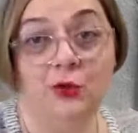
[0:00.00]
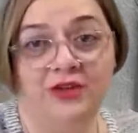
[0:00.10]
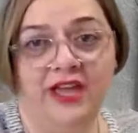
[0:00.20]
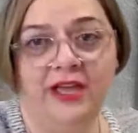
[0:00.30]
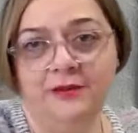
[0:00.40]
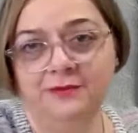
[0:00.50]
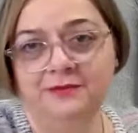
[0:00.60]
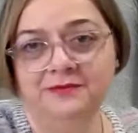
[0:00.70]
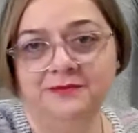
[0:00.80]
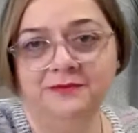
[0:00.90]
okay?
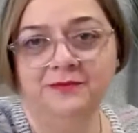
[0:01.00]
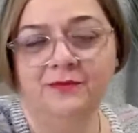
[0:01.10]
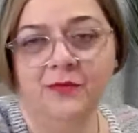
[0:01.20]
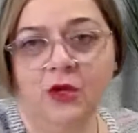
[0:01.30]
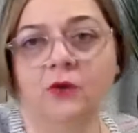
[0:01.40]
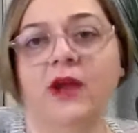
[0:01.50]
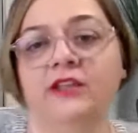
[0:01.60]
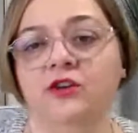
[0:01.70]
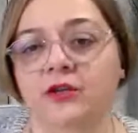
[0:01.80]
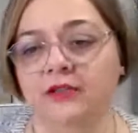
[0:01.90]
All
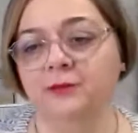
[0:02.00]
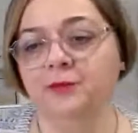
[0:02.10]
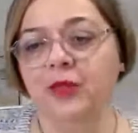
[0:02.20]
right, good.